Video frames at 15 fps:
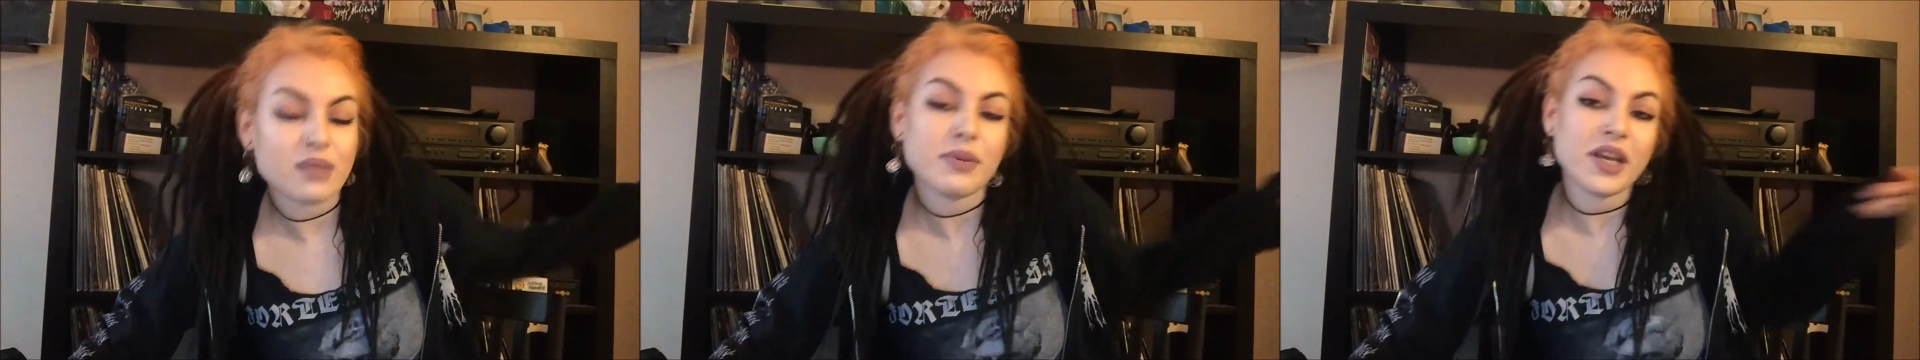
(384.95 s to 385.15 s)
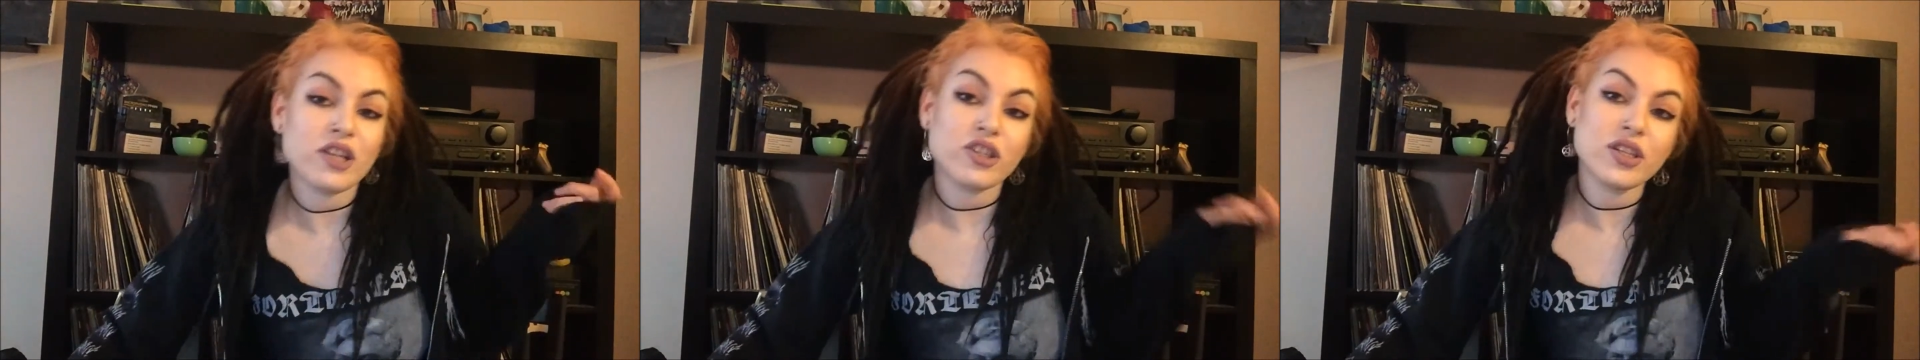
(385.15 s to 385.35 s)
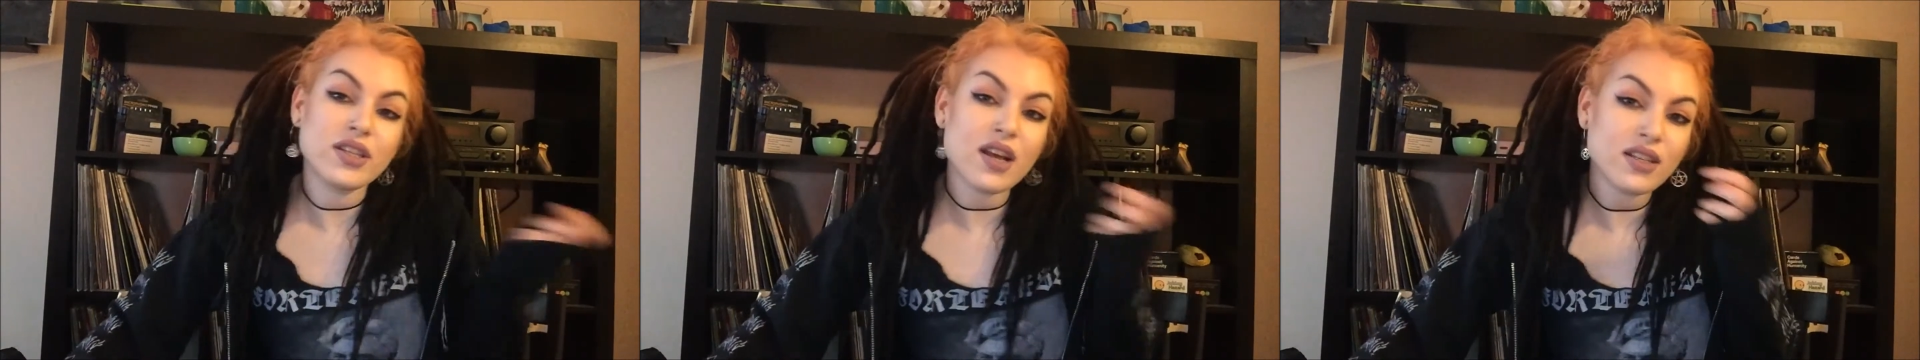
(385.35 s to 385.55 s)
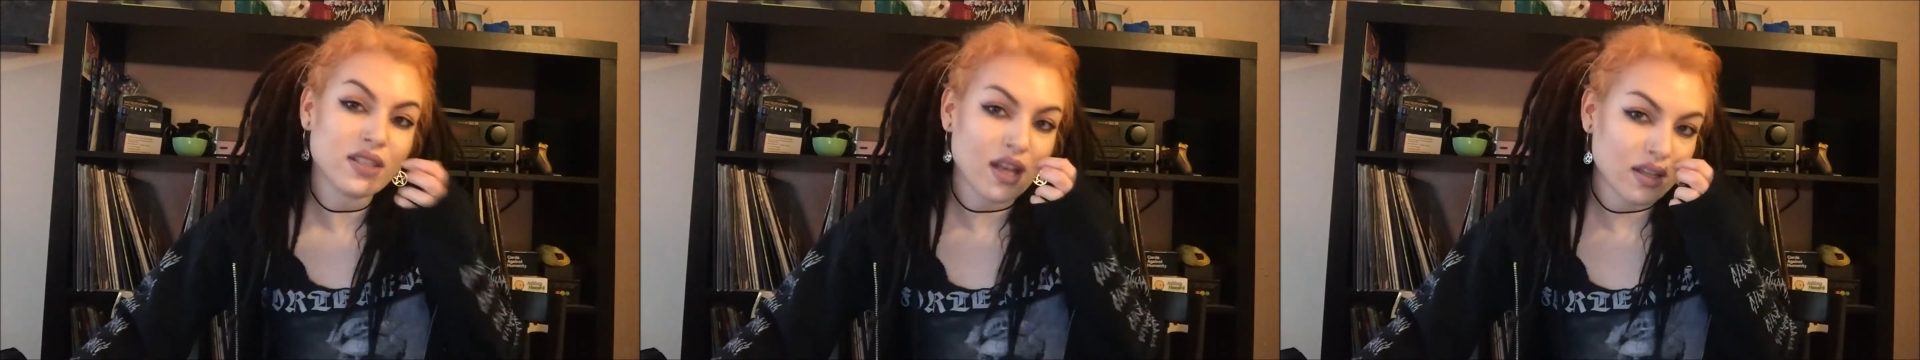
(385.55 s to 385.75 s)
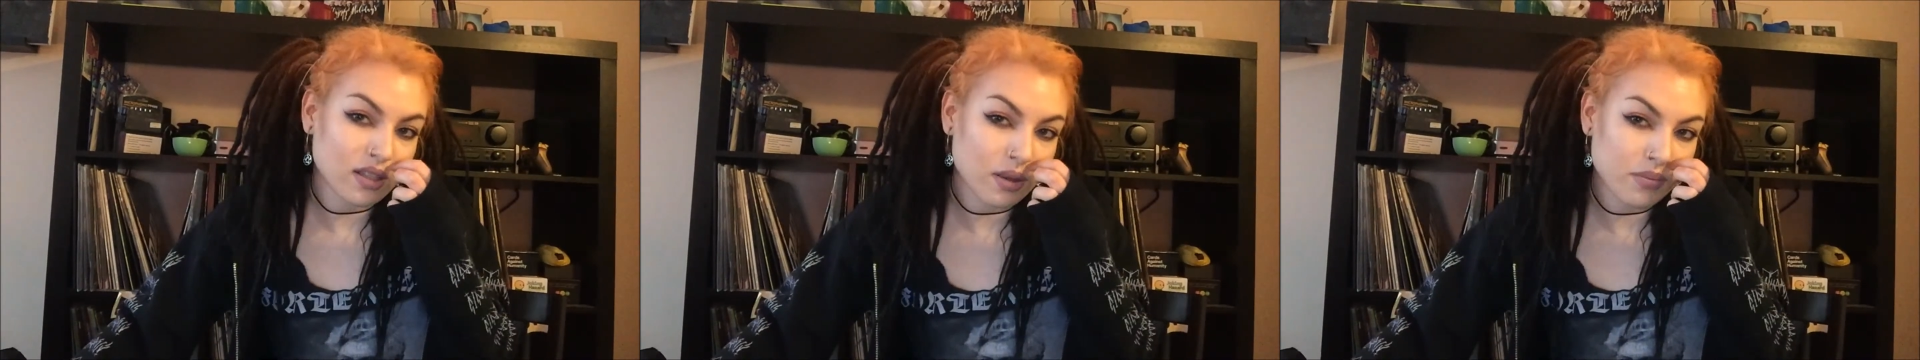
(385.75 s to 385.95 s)
because she does
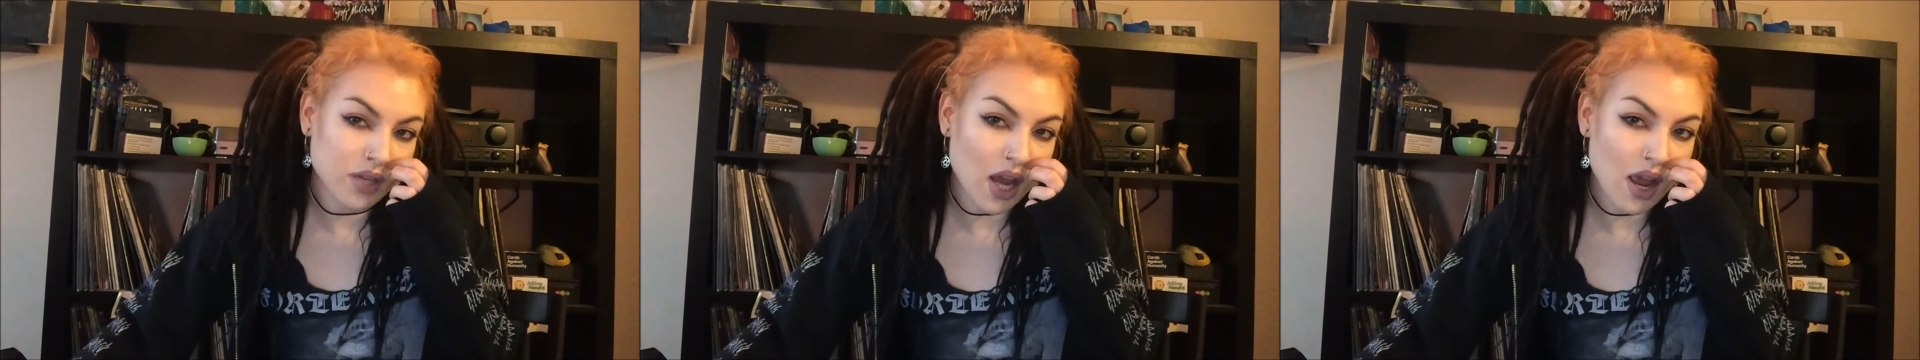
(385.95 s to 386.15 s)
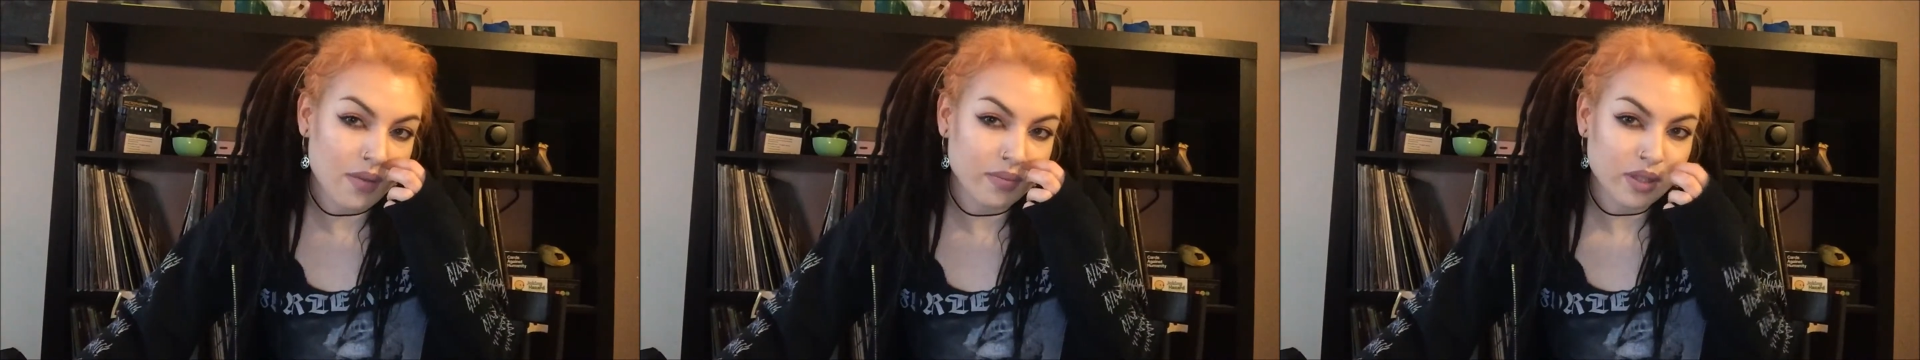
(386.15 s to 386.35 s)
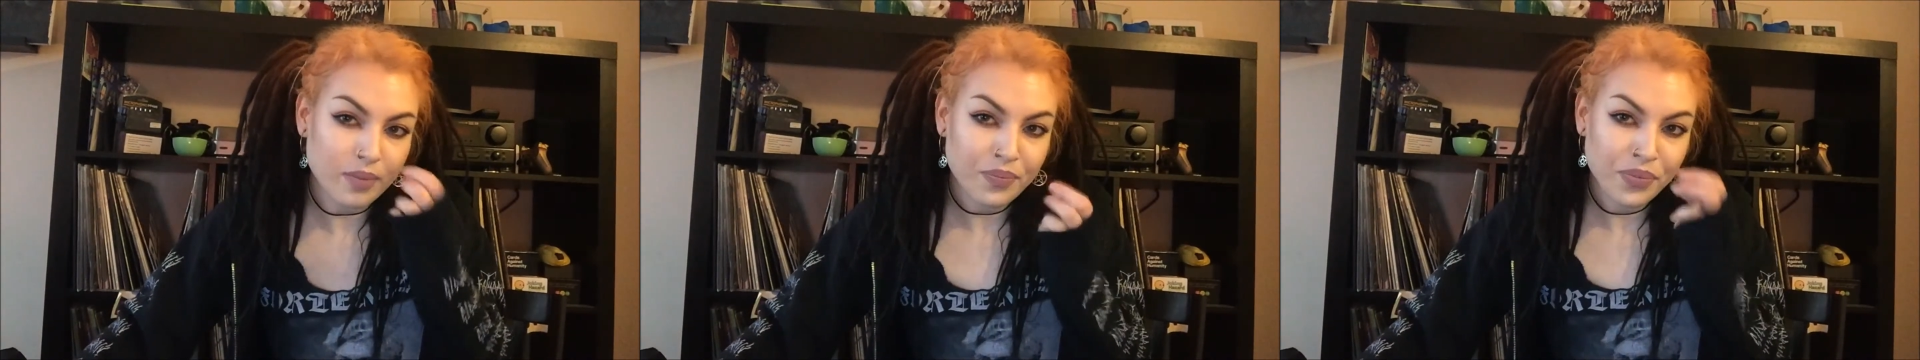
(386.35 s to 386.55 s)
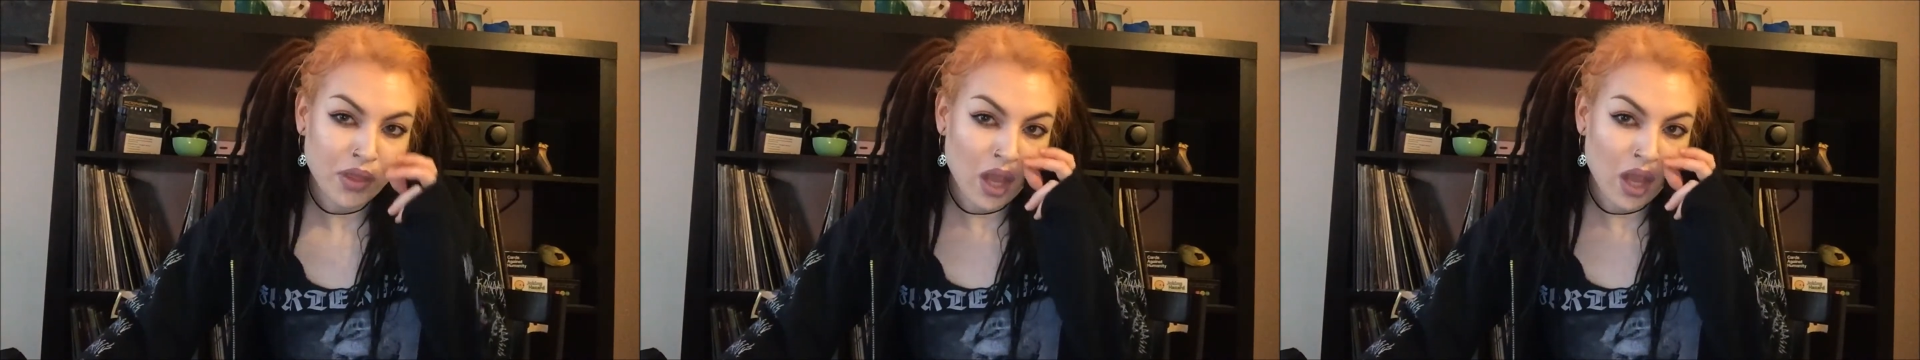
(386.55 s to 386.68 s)
that sometimes.